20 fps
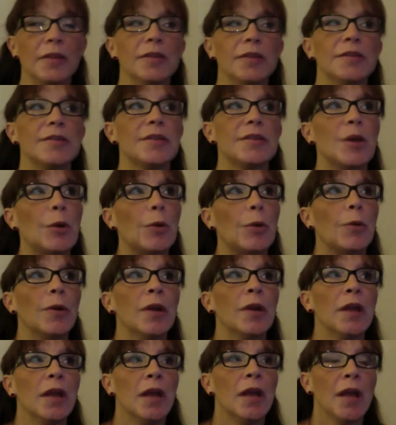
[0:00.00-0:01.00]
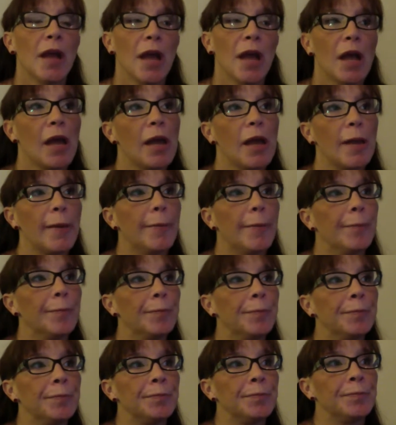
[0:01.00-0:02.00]
So
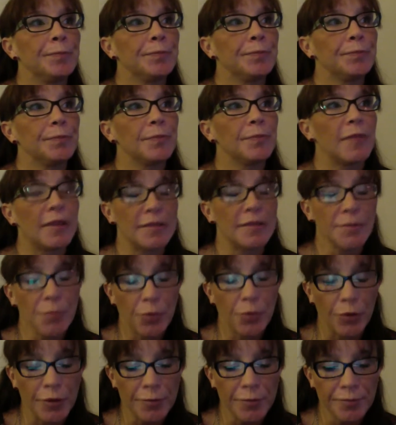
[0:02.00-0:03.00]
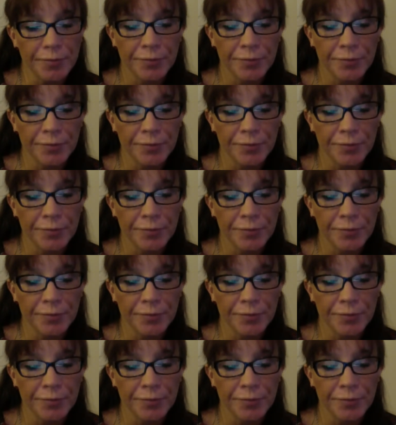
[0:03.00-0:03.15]
that's important.